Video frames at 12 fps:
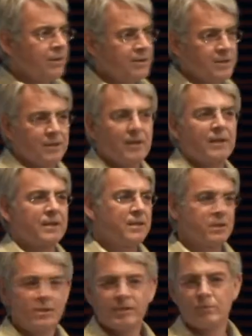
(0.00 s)
deduct
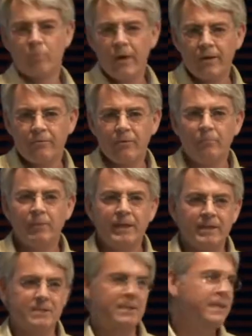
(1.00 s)
just one of the
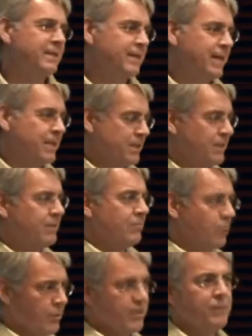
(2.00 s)
biggest East Asian,
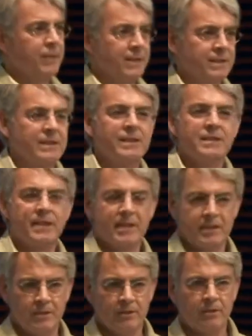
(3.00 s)
well, the biggest East
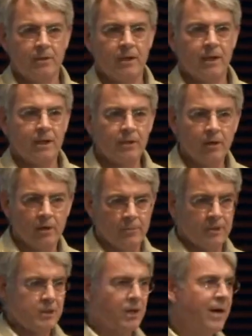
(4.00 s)
Asian economy,
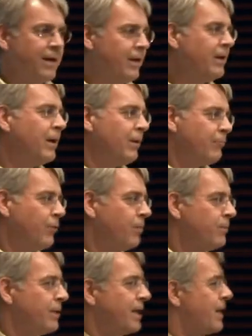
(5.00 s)
China, from the
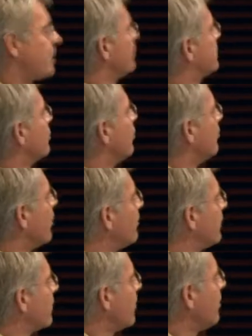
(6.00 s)
data we saw a moment
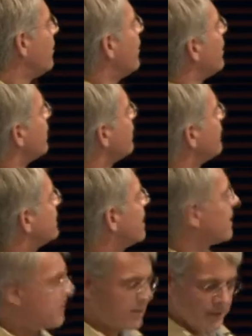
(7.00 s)
ago, then we start
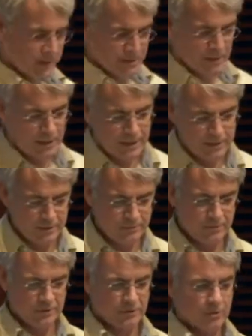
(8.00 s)
to see a slightly
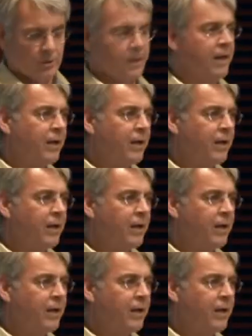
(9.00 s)
different story.